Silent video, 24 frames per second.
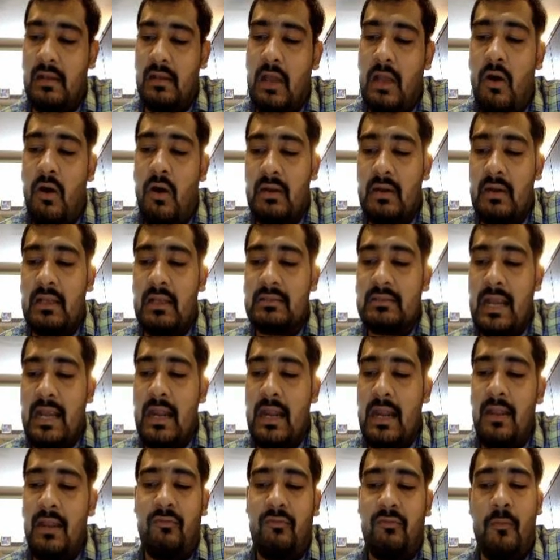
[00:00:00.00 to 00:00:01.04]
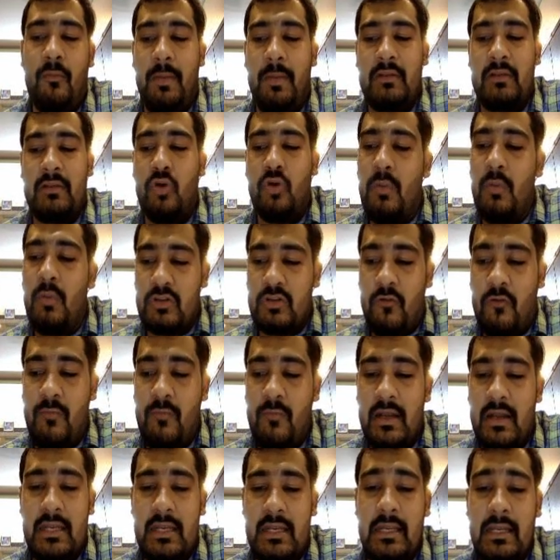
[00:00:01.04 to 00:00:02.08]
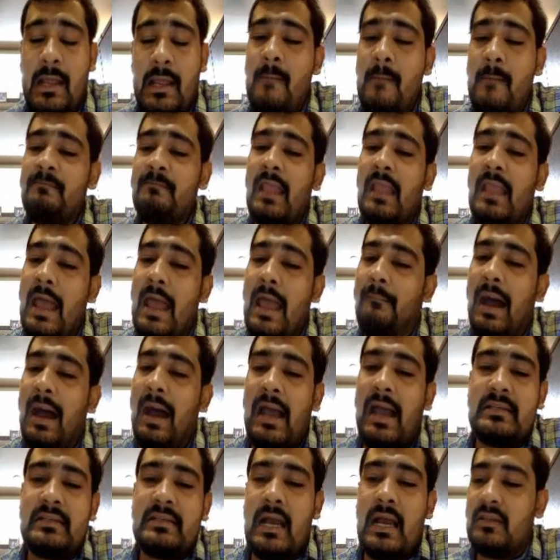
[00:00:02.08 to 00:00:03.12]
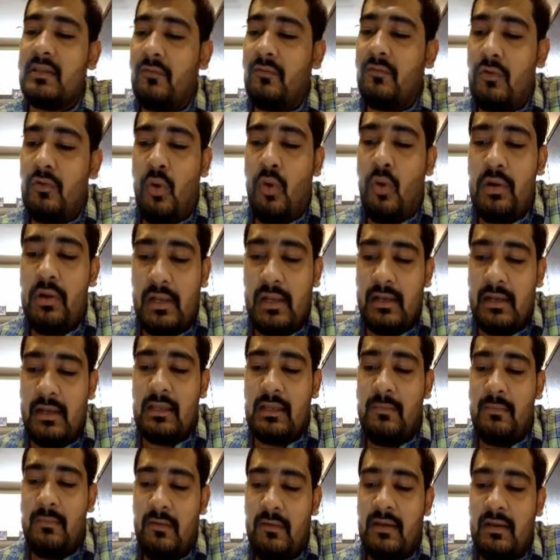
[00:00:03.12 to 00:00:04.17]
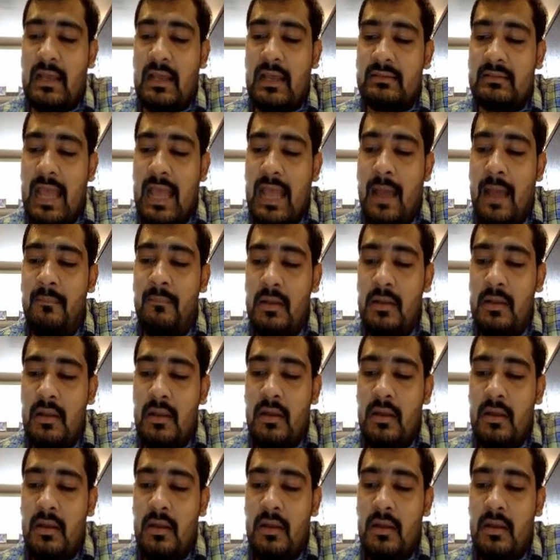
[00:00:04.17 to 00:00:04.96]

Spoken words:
Now understand, if you pay so much of money and by chance if you don't clear the B1 exam,